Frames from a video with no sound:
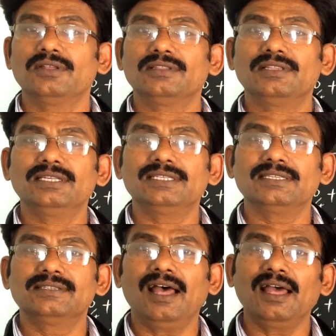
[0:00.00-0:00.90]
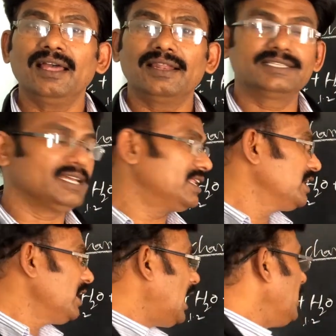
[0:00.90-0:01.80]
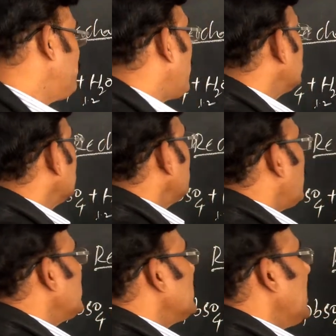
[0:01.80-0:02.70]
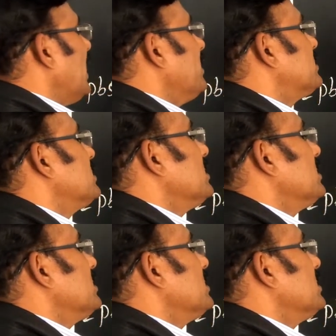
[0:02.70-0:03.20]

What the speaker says: this is the recharge. And passing what? Energy.